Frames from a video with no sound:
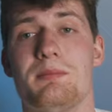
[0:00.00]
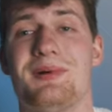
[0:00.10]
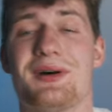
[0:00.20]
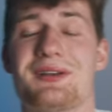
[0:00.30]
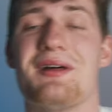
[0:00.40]

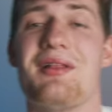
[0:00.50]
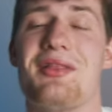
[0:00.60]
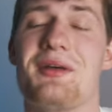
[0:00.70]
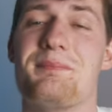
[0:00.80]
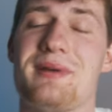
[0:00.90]
But
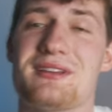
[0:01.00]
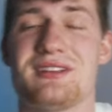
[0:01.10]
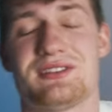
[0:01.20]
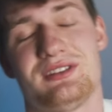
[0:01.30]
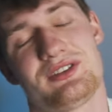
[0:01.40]
the
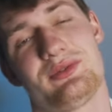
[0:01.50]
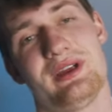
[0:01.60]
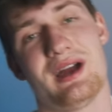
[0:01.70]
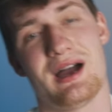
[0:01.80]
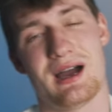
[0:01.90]
best
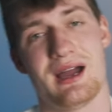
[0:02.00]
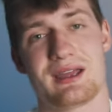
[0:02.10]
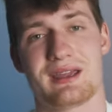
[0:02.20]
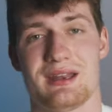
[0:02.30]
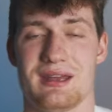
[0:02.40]
accessory I
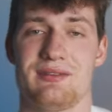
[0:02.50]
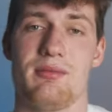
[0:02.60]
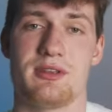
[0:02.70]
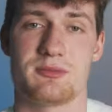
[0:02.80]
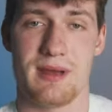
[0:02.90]
can get
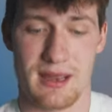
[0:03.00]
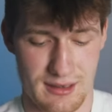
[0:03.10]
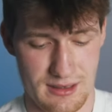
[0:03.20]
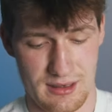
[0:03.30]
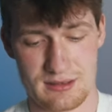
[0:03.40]
from this bag
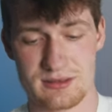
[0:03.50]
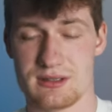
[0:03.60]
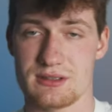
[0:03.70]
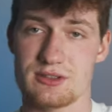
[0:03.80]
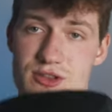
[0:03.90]
is
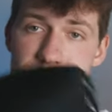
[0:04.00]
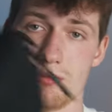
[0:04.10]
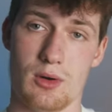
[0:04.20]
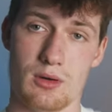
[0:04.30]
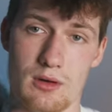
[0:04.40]
this
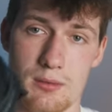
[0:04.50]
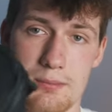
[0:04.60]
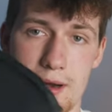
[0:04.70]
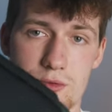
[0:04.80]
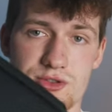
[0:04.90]
small little
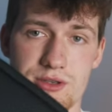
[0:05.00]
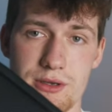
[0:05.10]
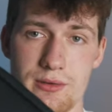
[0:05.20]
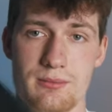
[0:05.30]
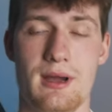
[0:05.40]
pouch
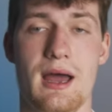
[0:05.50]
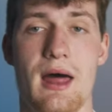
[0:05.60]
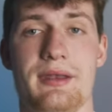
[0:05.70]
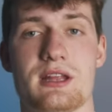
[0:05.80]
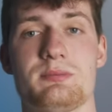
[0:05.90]
here.
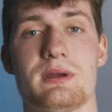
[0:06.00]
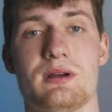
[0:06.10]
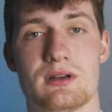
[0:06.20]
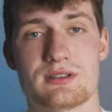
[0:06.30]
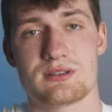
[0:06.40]
And that's
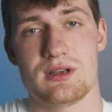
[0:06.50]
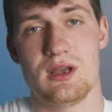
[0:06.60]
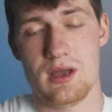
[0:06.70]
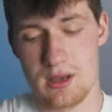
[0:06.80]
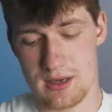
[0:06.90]
because
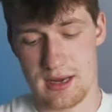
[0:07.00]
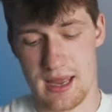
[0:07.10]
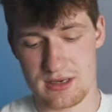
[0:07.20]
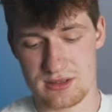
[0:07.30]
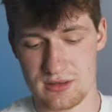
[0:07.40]
it
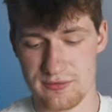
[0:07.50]
actually